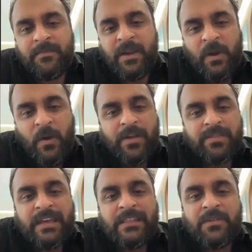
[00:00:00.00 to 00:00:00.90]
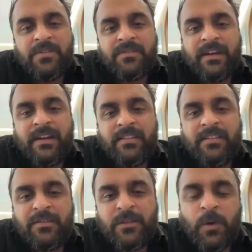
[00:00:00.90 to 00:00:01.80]
because Hindus were
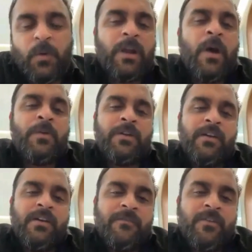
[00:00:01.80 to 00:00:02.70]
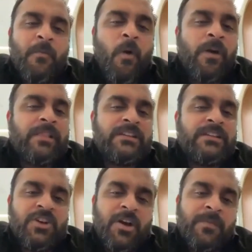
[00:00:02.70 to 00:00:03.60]
thrown out from all the
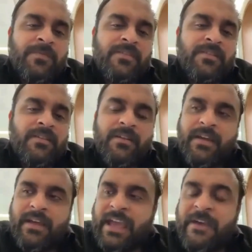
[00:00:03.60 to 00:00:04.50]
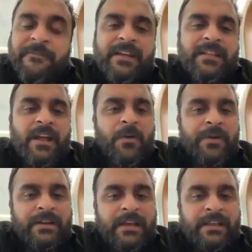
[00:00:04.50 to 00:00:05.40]
jobs every now
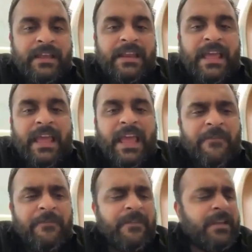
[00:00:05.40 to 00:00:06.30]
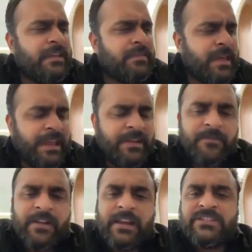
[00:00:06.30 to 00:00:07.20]
and then in every
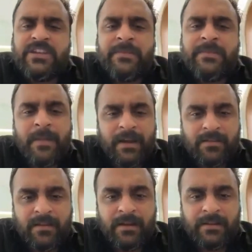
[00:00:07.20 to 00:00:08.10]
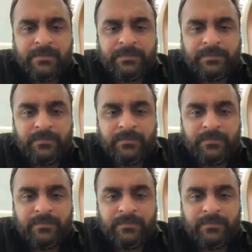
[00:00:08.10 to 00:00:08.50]
second village in Pakistan.